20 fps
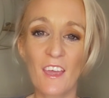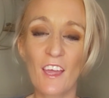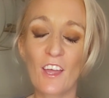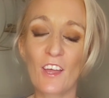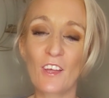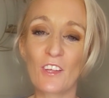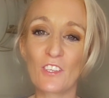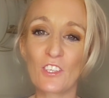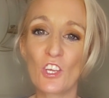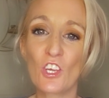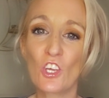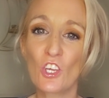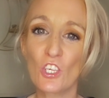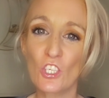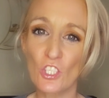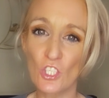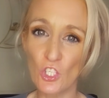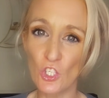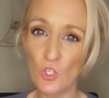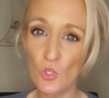And
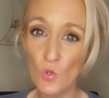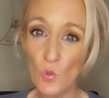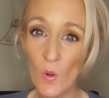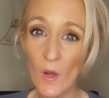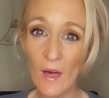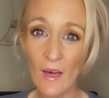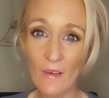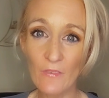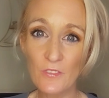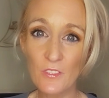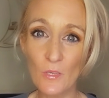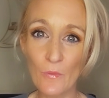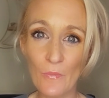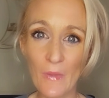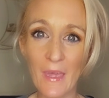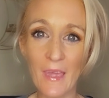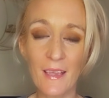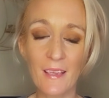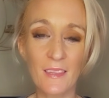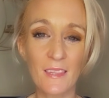you have to
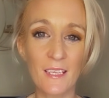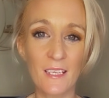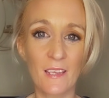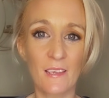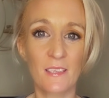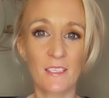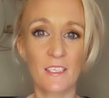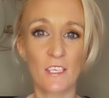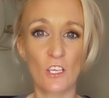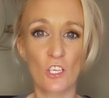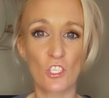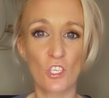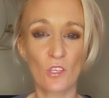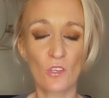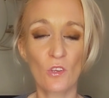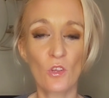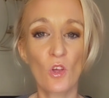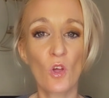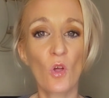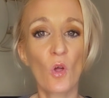make the
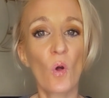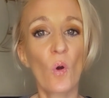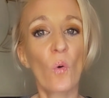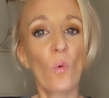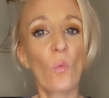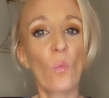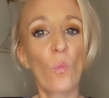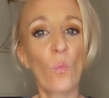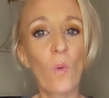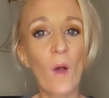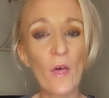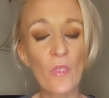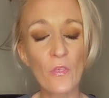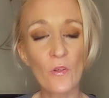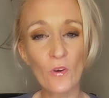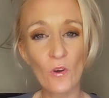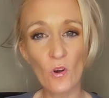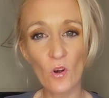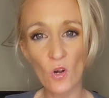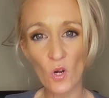decision
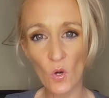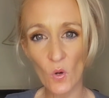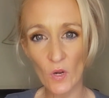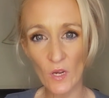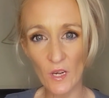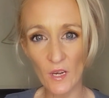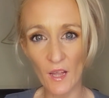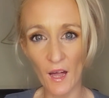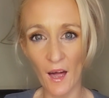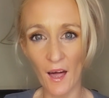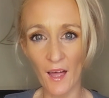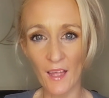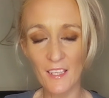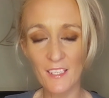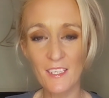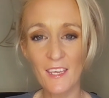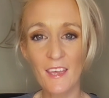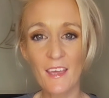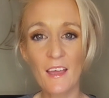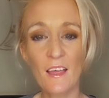whether or
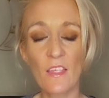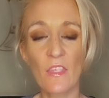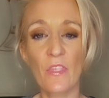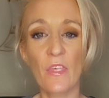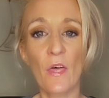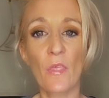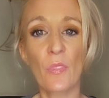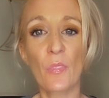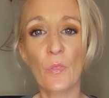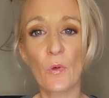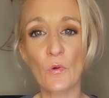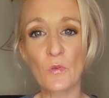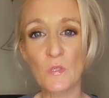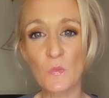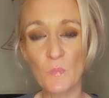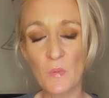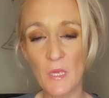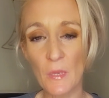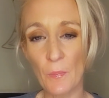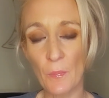not that
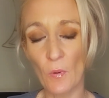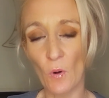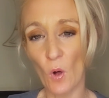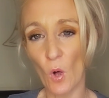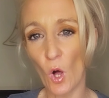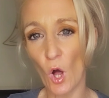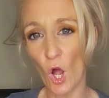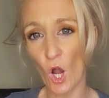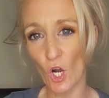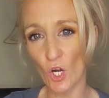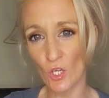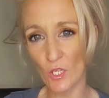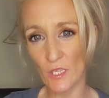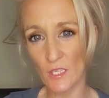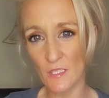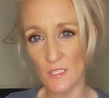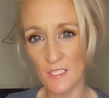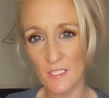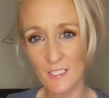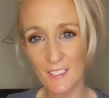those people are
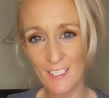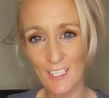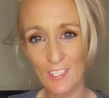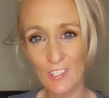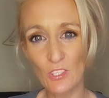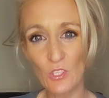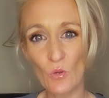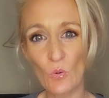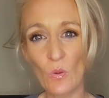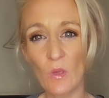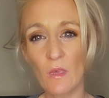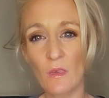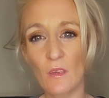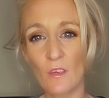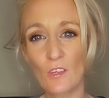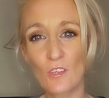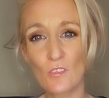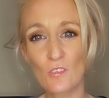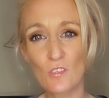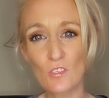
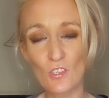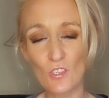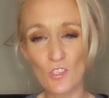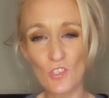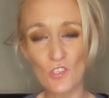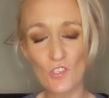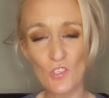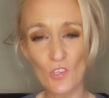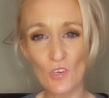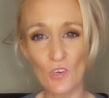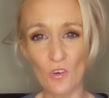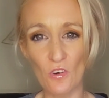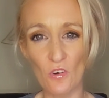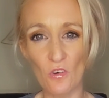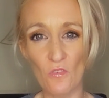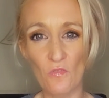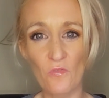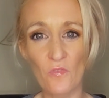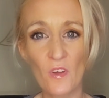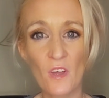continuing to
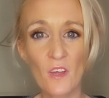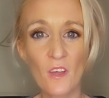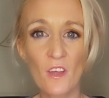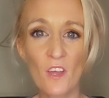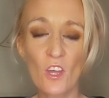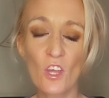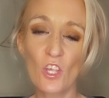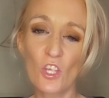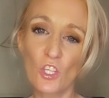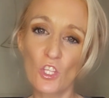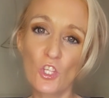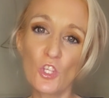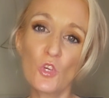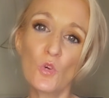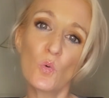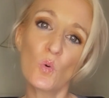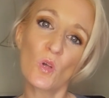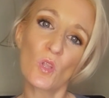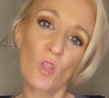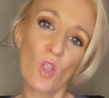serve
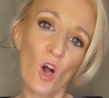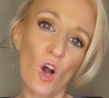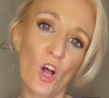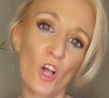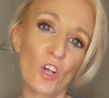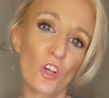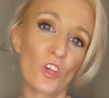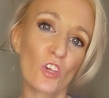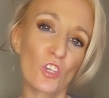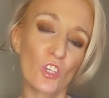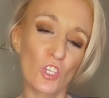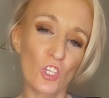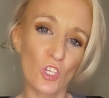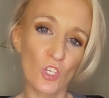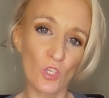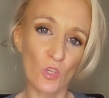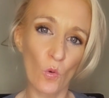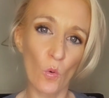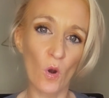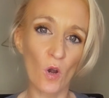you along
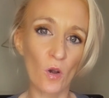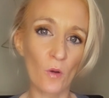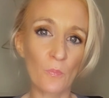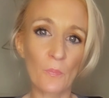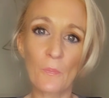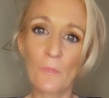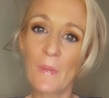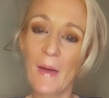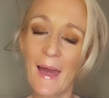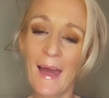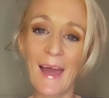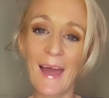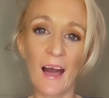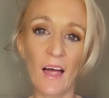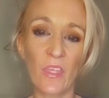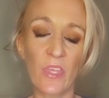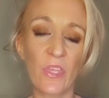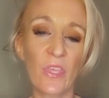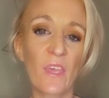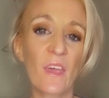your
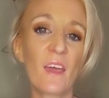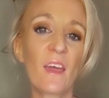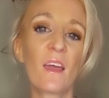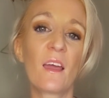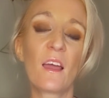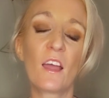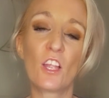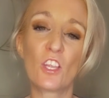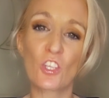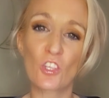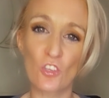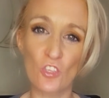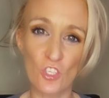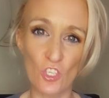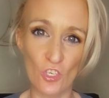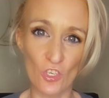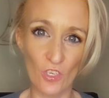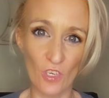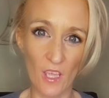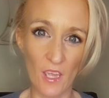path in your
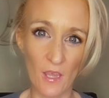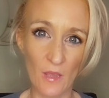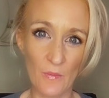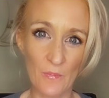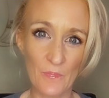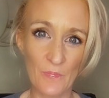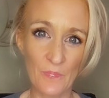journey.